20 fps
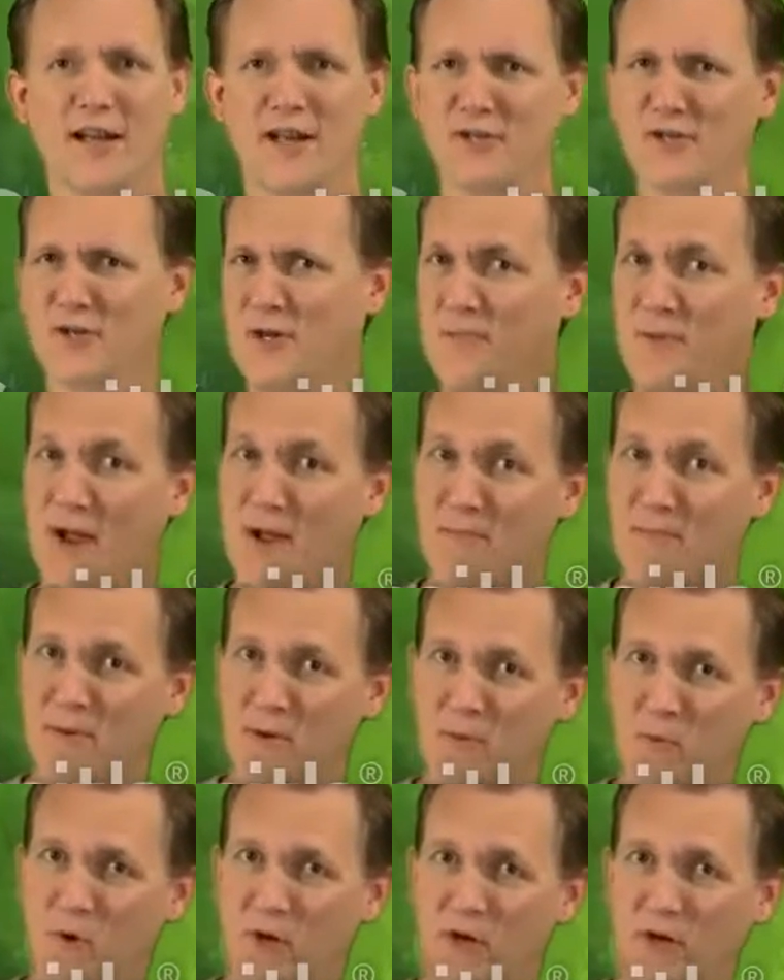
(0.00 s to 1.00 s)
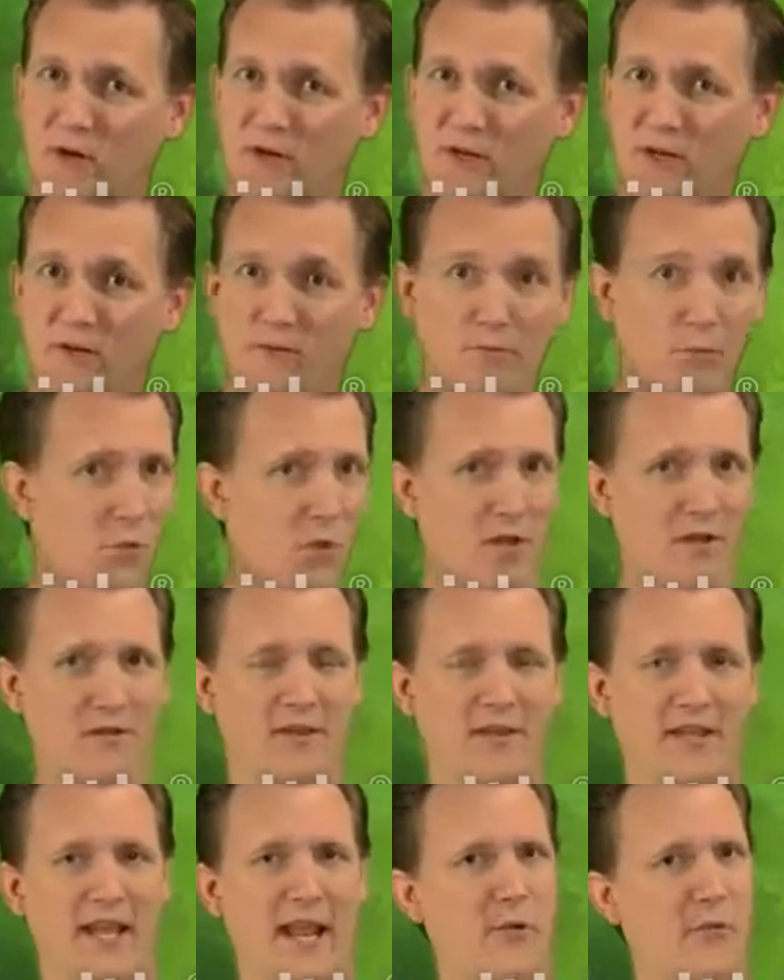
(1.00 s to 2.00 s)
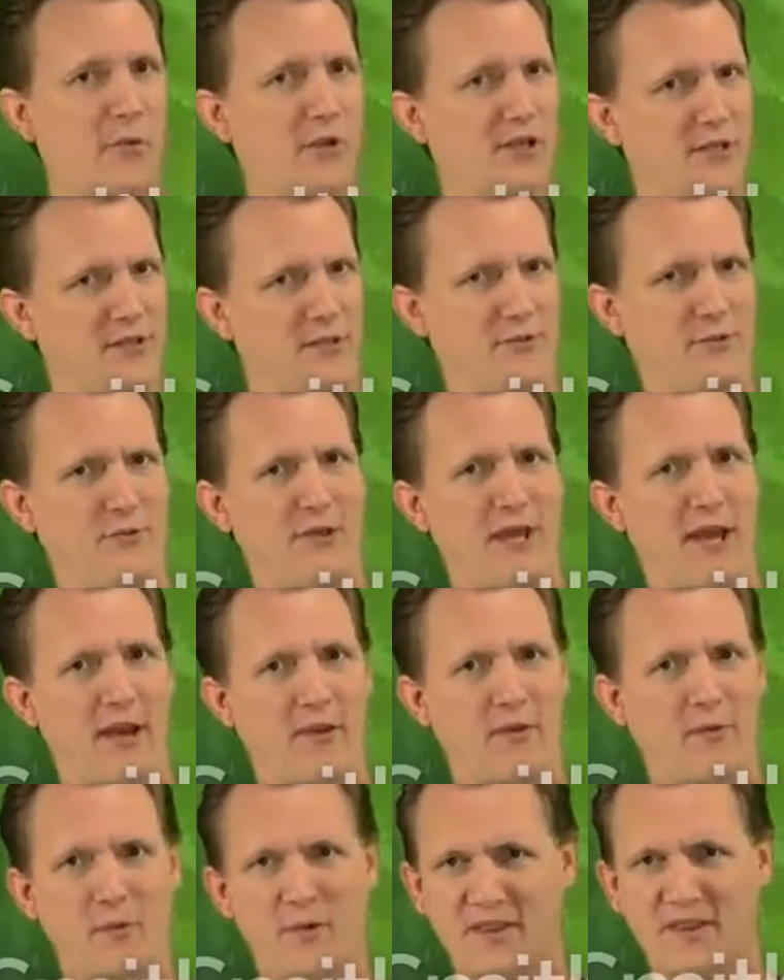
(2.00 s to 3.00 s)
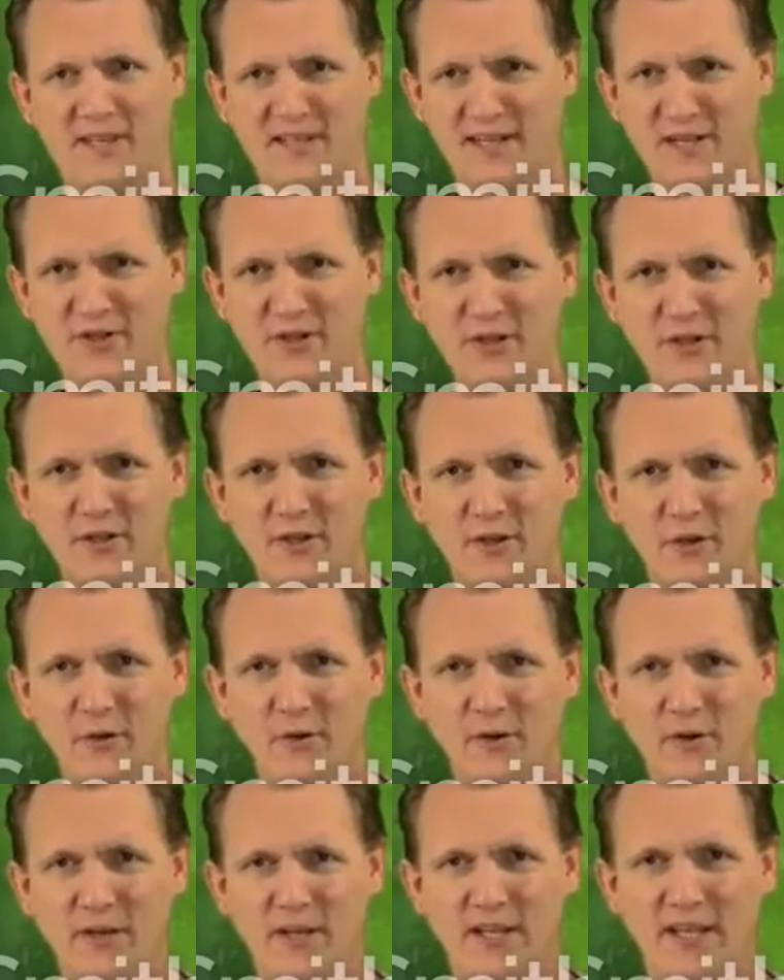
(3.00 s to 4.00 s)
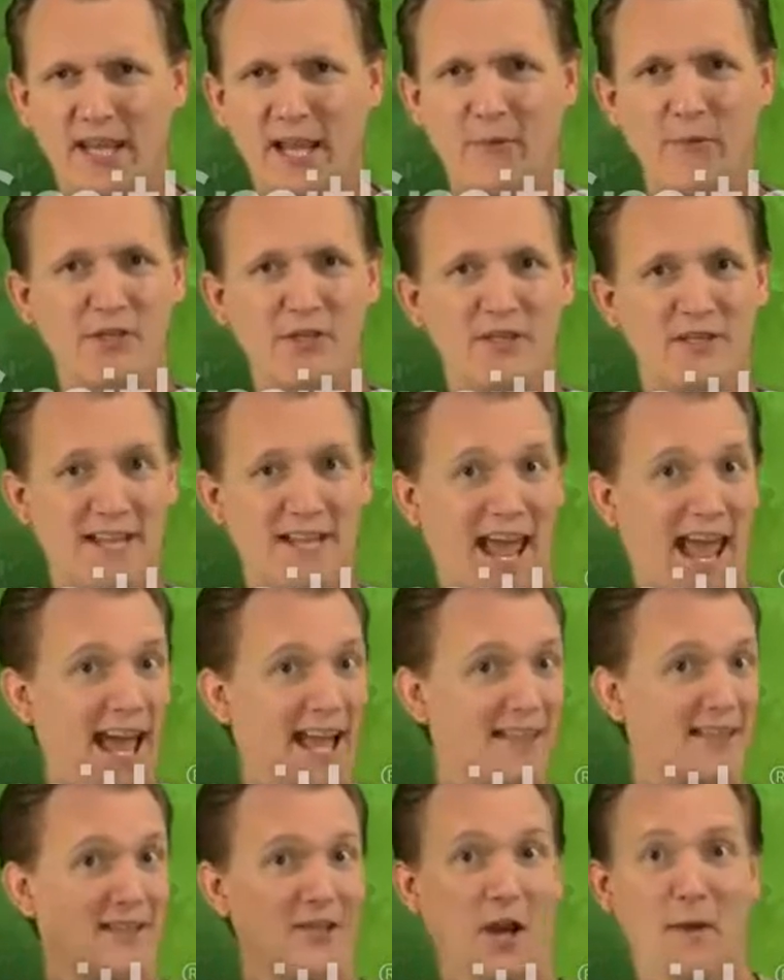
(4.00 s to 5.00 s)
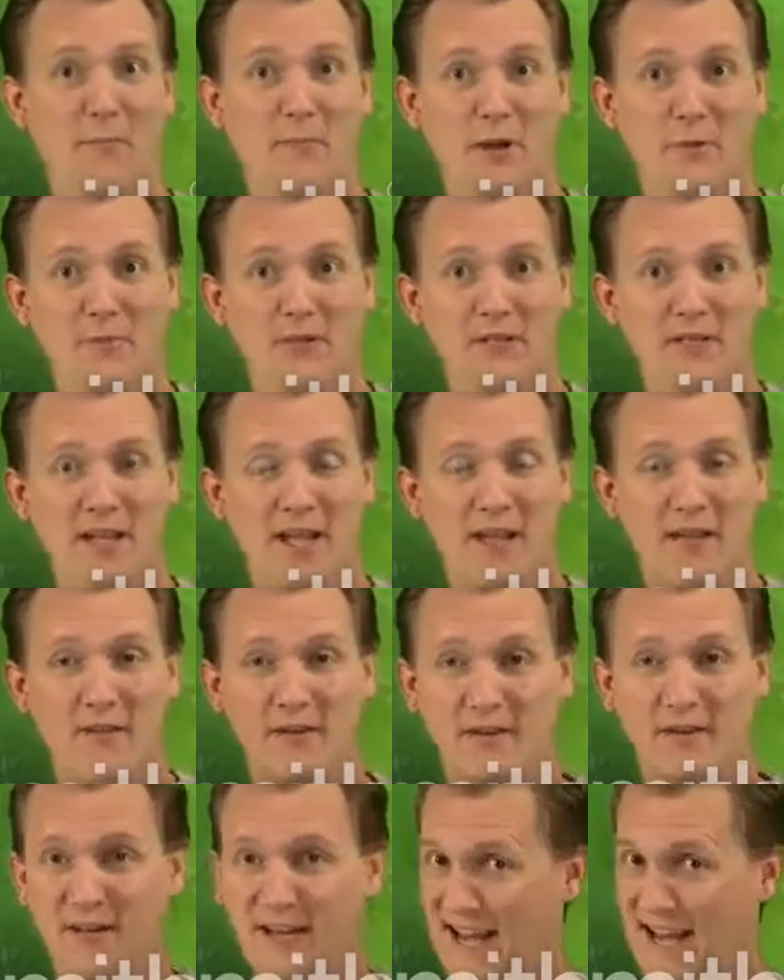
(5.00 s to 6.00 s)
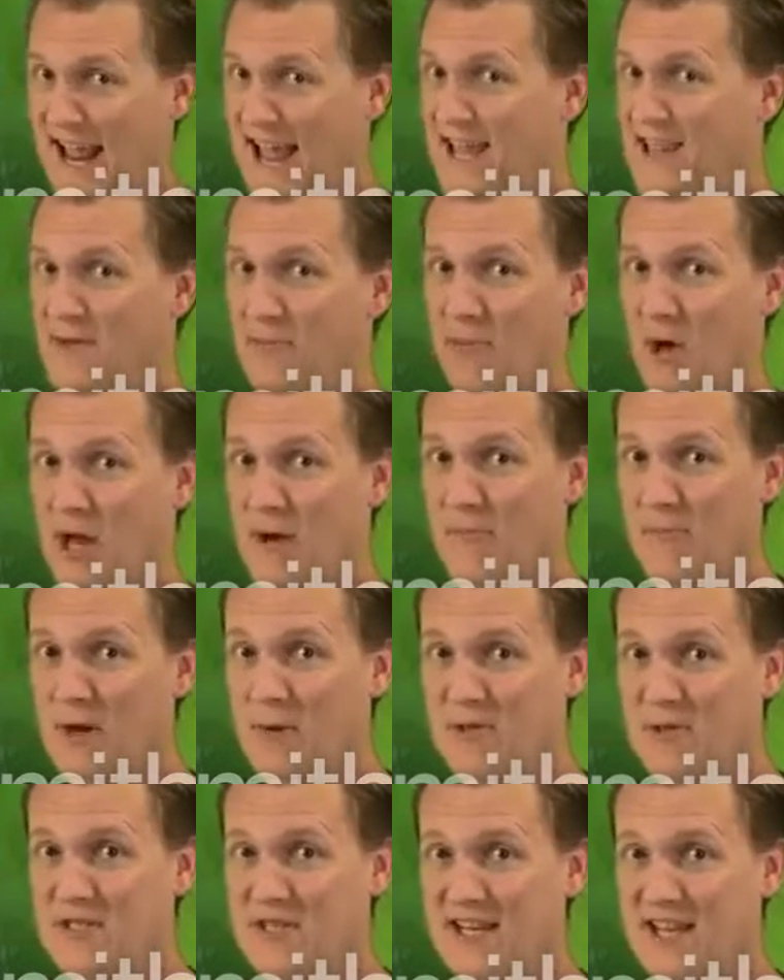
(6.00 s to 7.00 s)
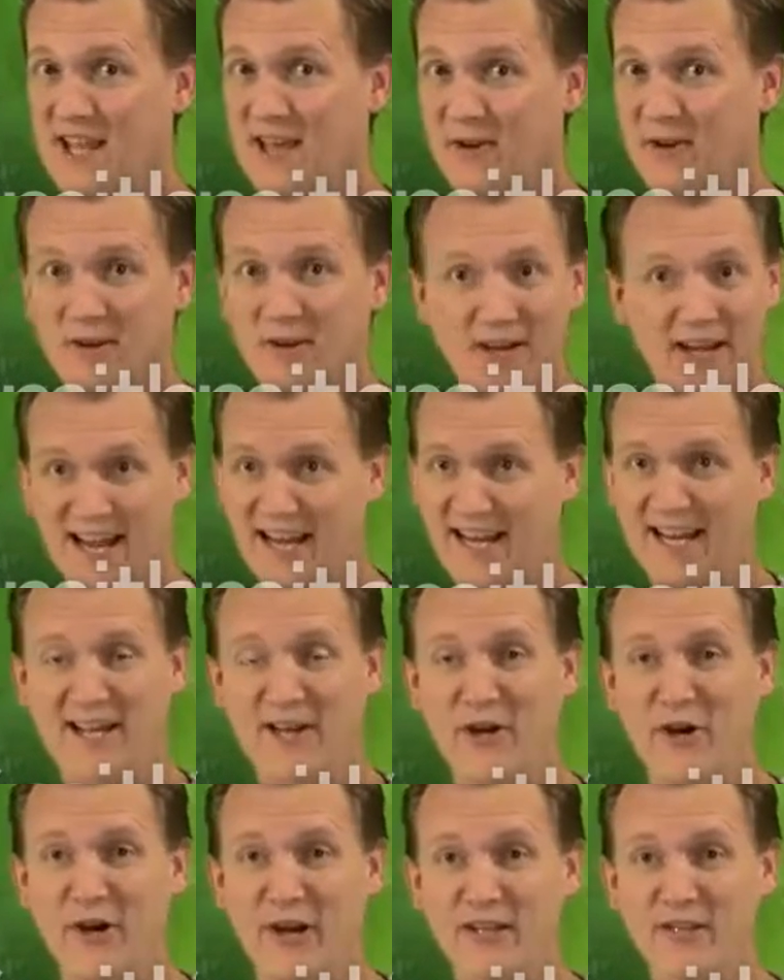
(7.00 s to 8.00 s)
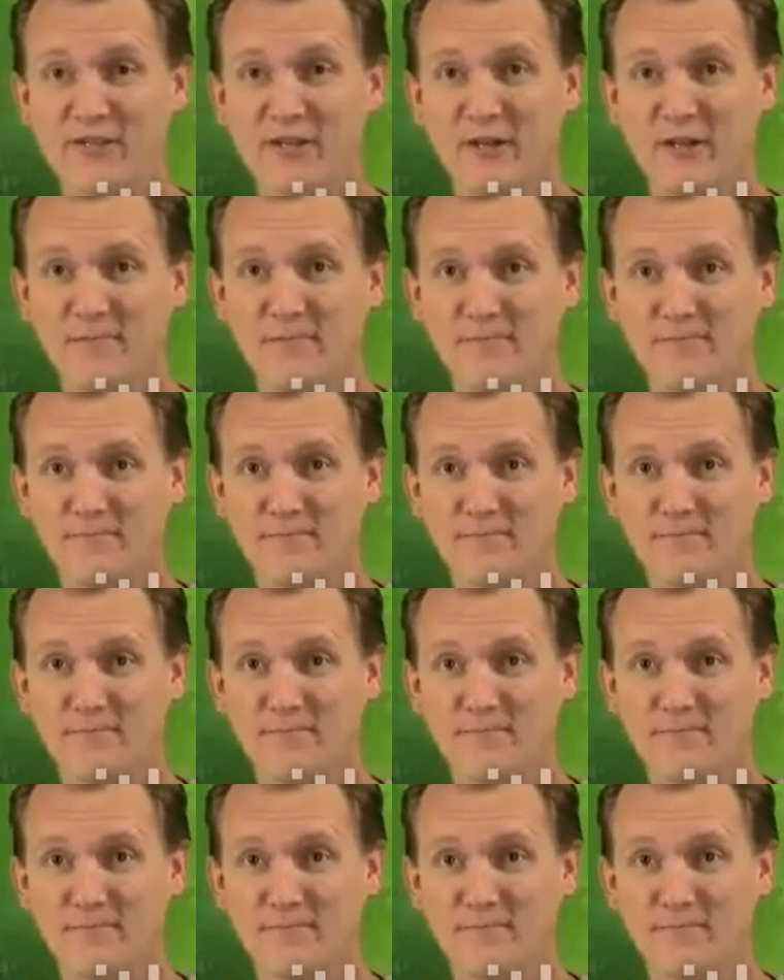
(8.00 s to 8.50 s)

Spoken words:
So you might be wondering, well, can't we just do that with addition too? Can't we just add the top numbers together and add the bottom numbers together and get our answer?